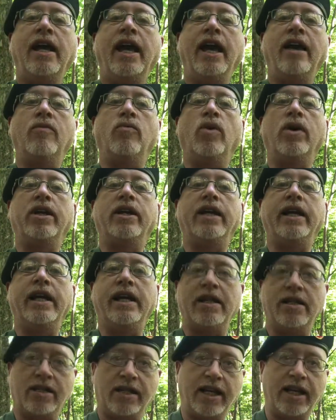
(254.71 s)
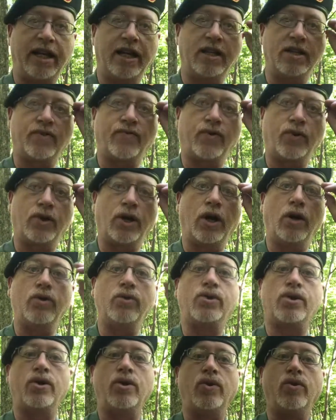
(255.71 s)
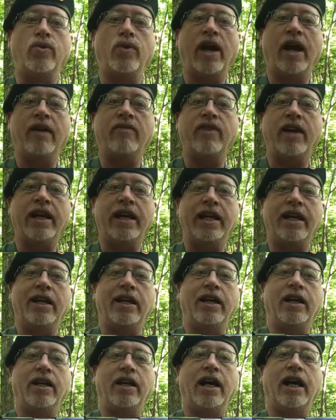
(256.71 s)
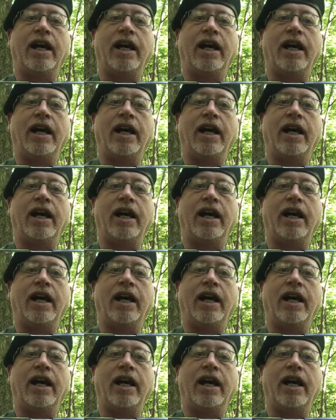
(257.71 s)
and what it is for those who have any